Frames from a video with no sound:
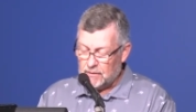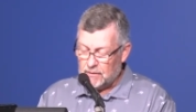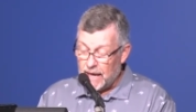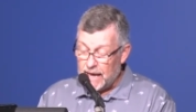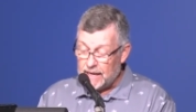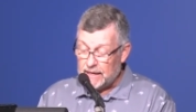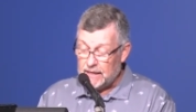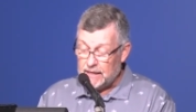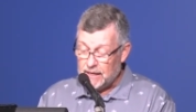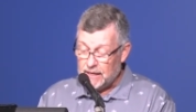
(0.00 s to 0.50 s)

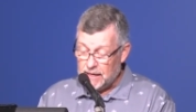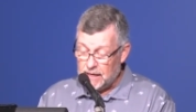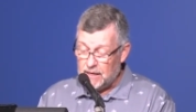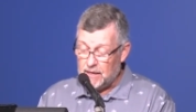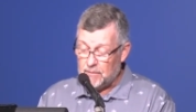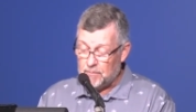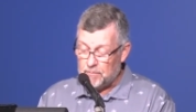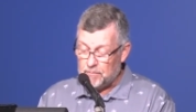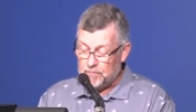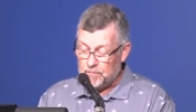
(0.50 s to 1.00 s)
let
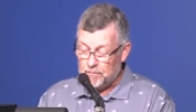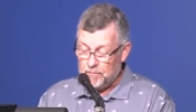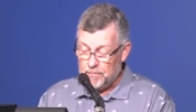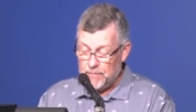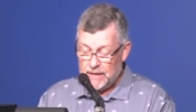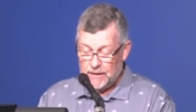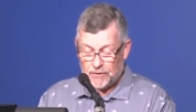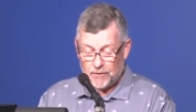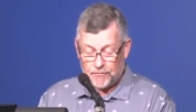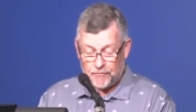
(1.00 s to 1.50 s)
him
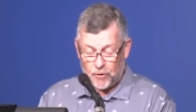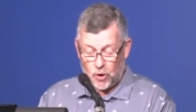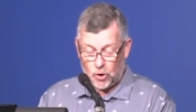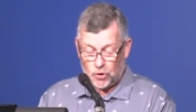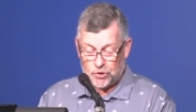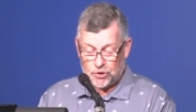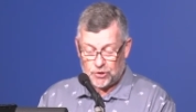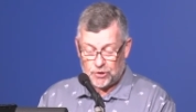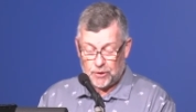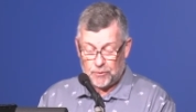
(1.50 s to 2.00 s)
be the
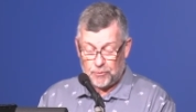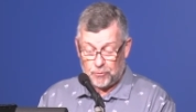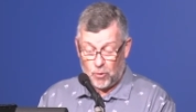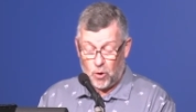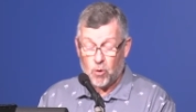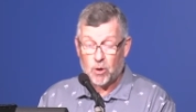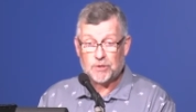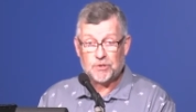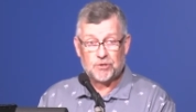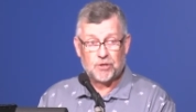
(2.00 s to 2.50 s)
first to
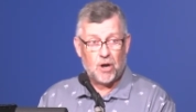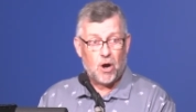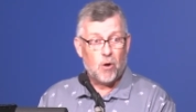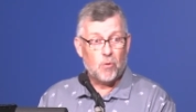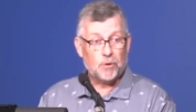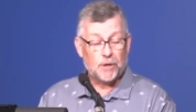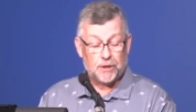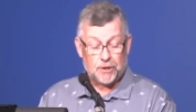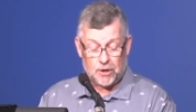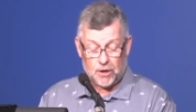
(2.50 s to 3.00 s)
throw a
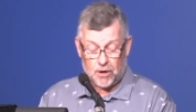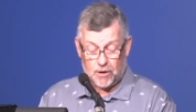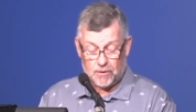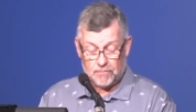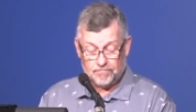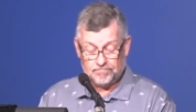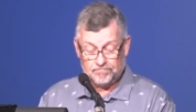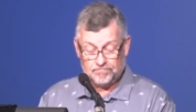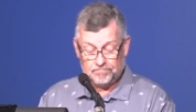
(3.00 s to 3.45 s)
stone at her.